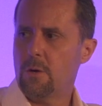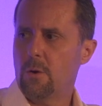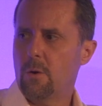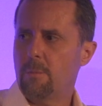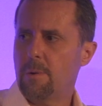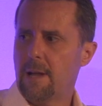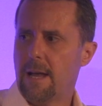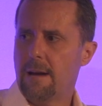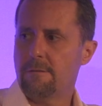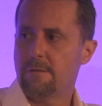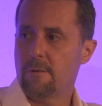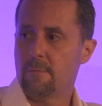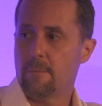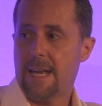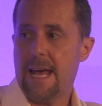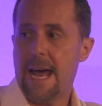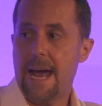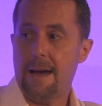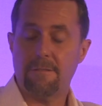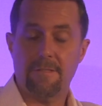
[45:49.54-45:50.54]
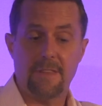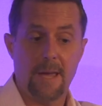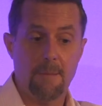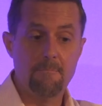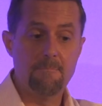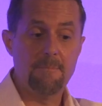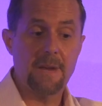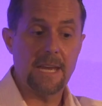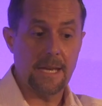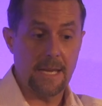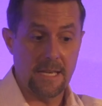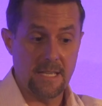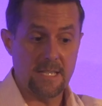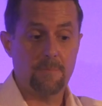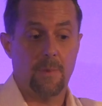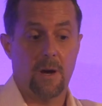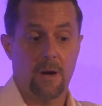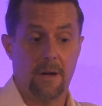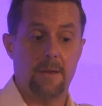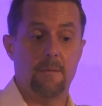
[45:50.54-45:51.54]
your platform, and have them be
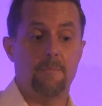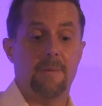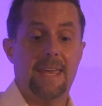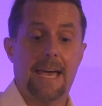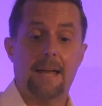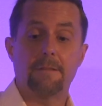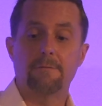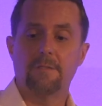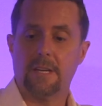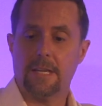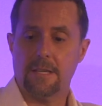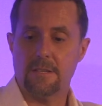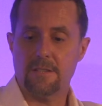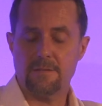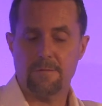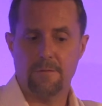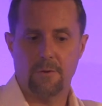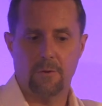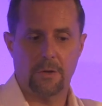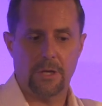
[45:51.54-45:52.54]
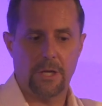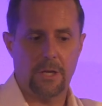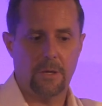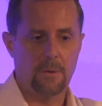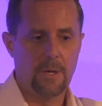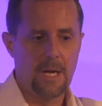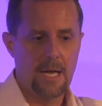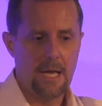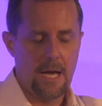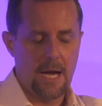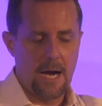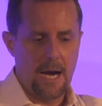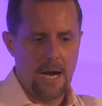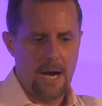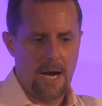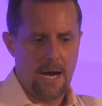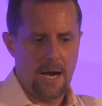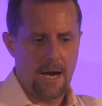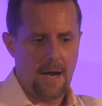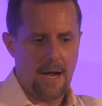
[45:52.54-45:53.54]
inspired and be advocates for you.
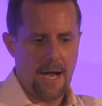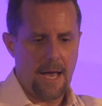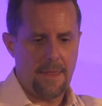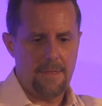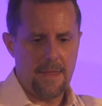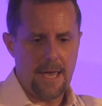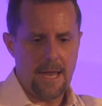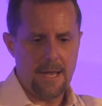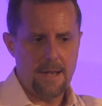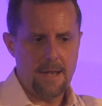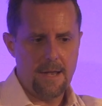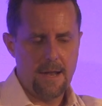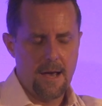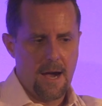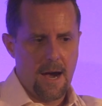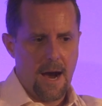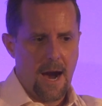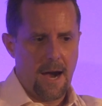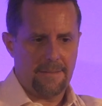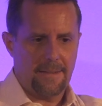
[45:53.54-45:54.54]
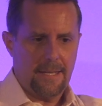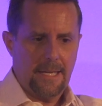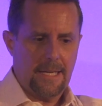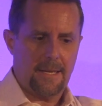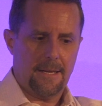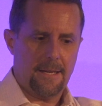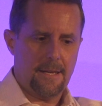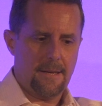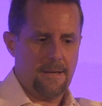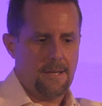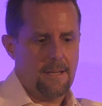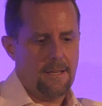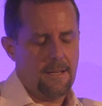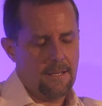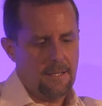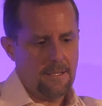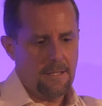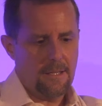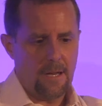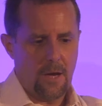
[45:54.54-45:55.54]
And then I think
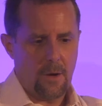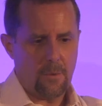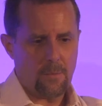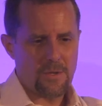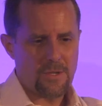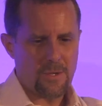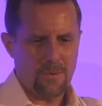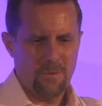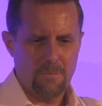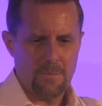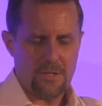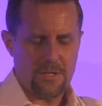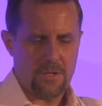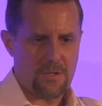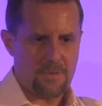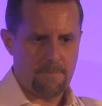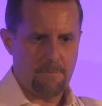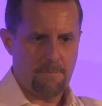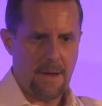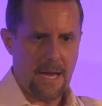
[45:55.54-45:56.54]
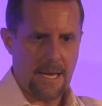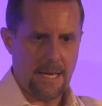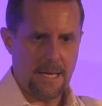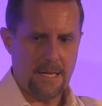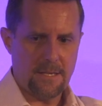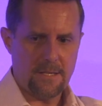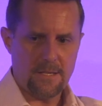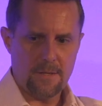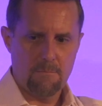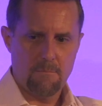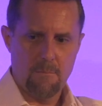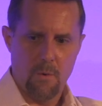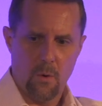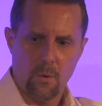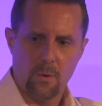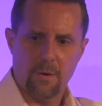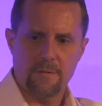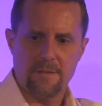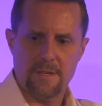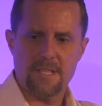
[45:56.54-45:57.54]
it was almost just made into
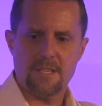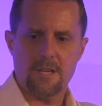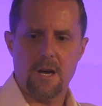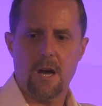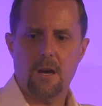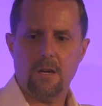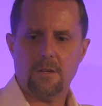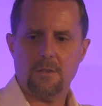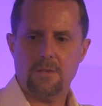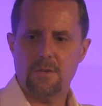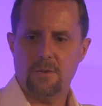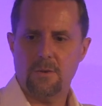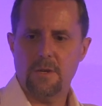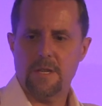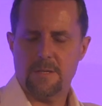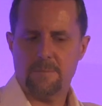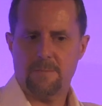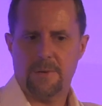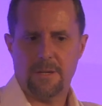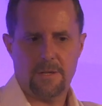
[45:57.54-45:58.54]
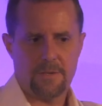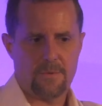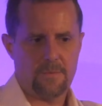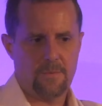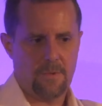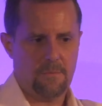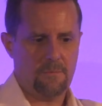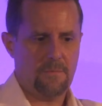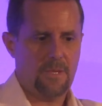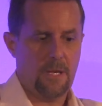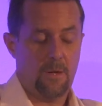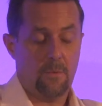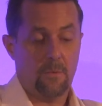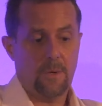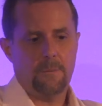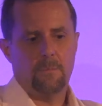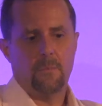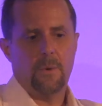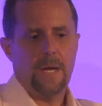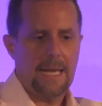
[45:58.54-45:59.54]
more of a stark choice because
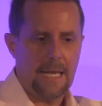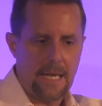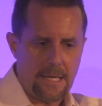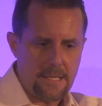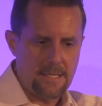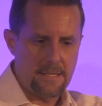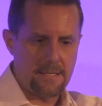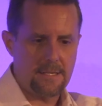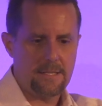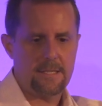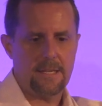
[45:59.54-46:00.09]
we elected to